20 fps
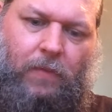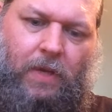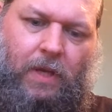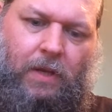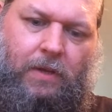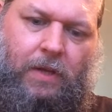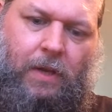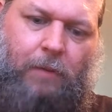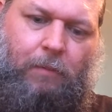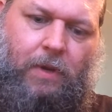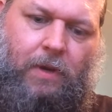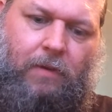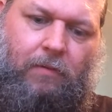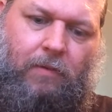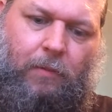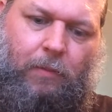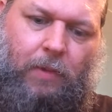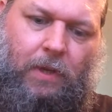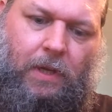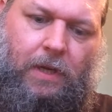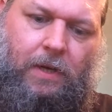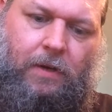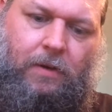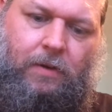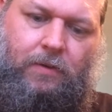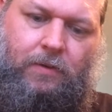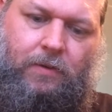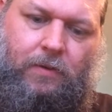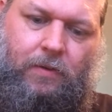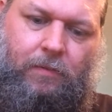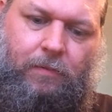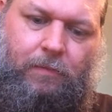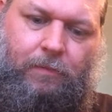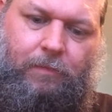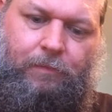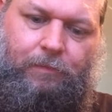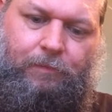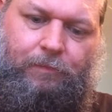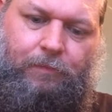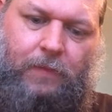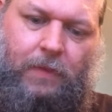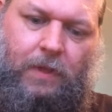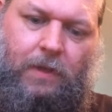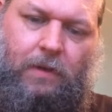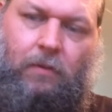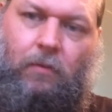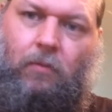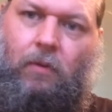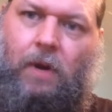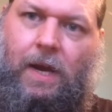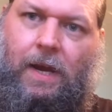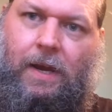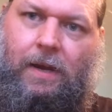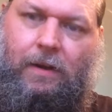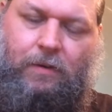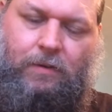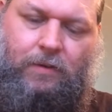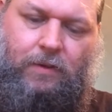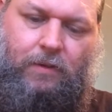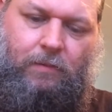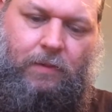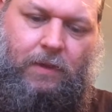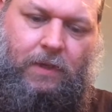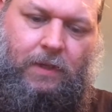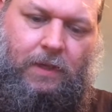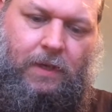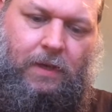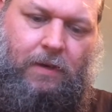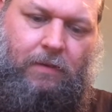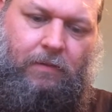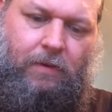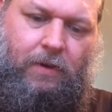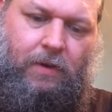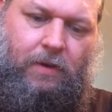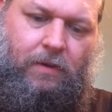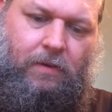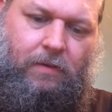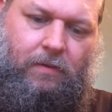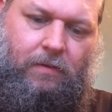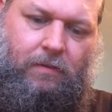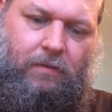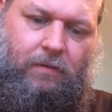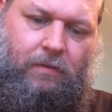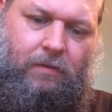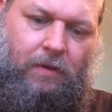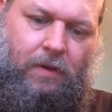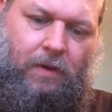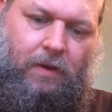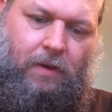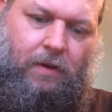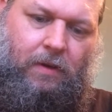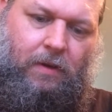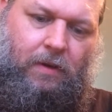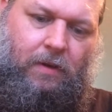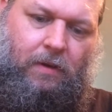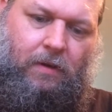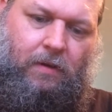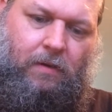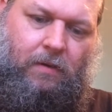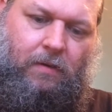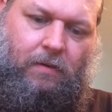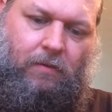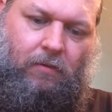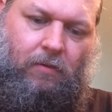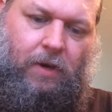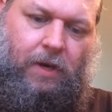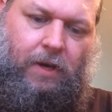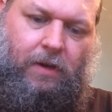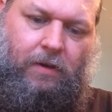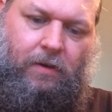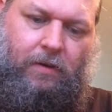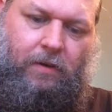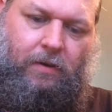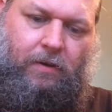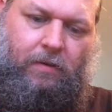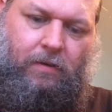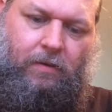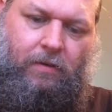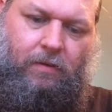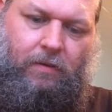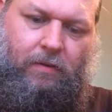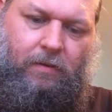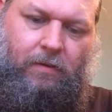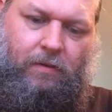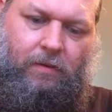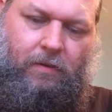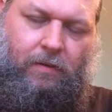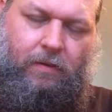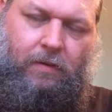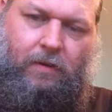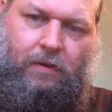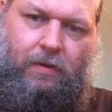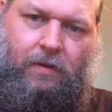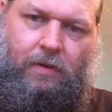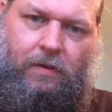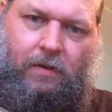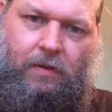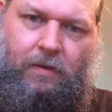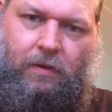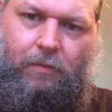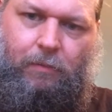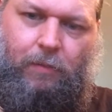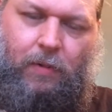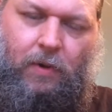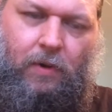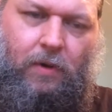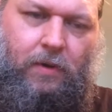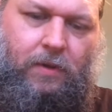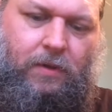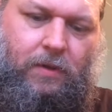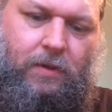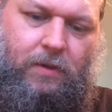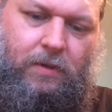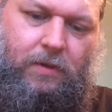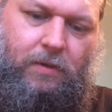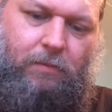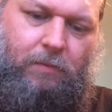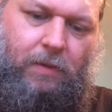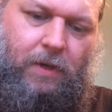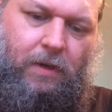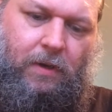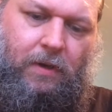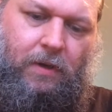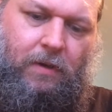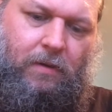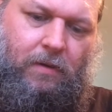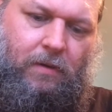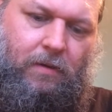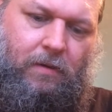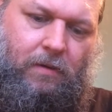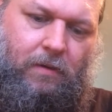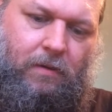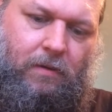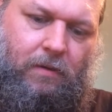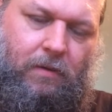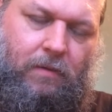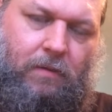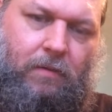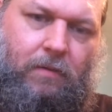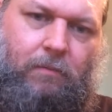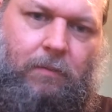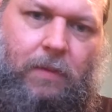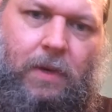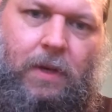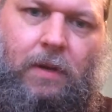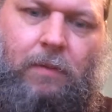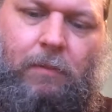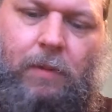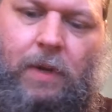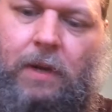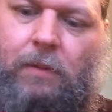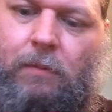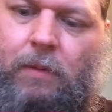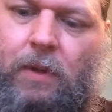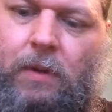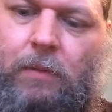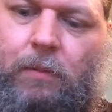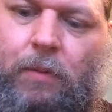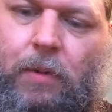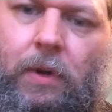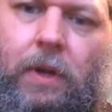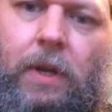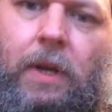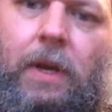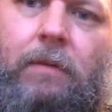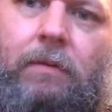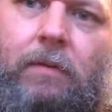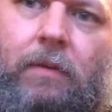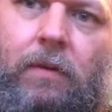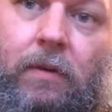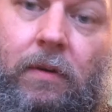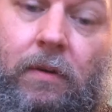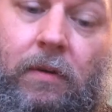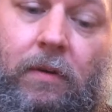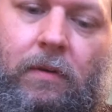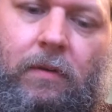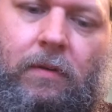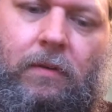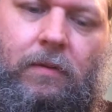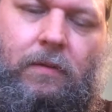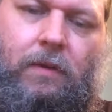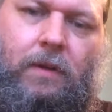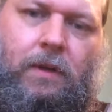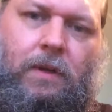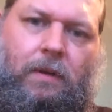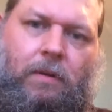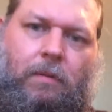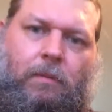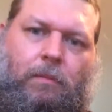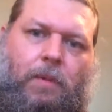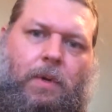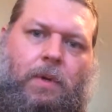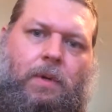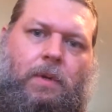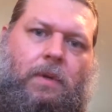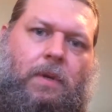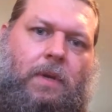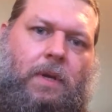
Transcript: tape covered pliers, or a rag or something like that if you're gonna crank on your parts, because you may not make them look pretty after putting